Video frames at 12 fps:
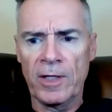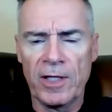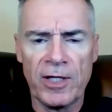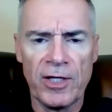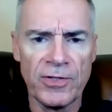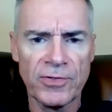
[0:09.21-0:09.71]

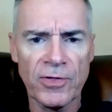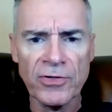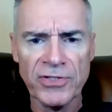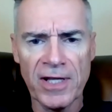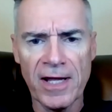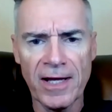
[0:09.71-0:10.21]
It is
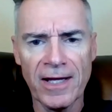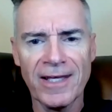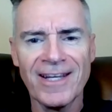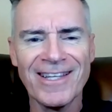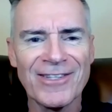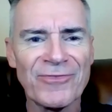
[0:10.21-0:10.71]
Oxy Day.
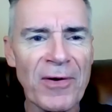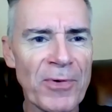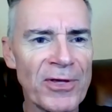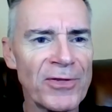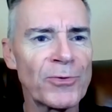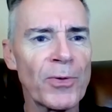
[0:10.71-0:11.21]
It is
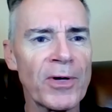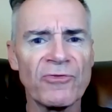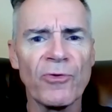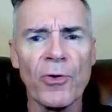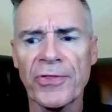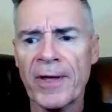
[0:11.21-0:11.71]
February the
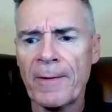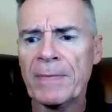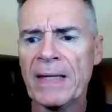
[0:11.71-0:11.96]
twenty-fourth.